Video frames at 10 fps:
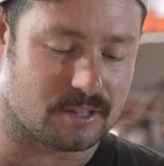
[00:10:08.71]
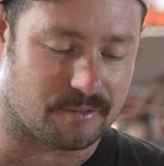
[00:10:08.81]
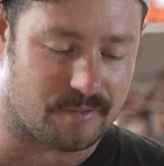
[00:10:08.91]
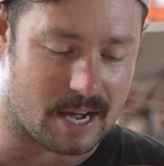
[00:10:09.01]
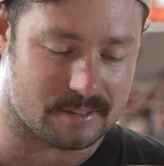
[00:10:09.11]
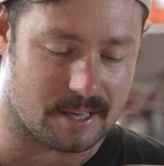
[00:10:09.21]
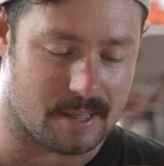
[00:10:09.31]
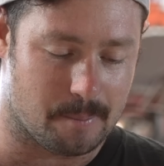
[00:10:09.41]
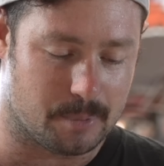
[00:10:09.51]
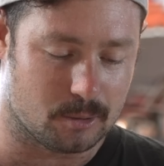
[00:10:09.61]
to the fact that
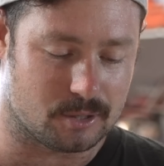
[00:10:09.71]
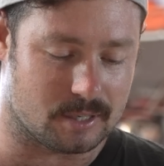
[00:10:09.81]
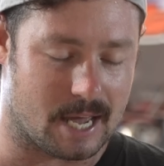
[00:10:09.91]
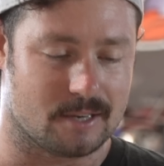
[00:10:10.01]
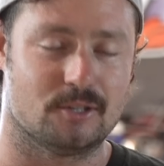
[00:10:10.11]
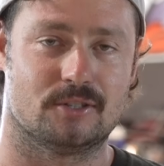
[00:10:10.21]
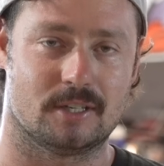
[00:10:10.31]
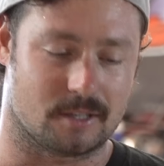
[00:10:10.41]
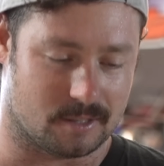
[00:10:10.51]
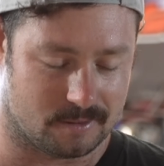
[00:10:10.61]
they built it and you
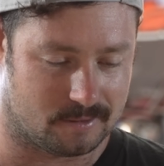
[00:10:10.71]
didn't.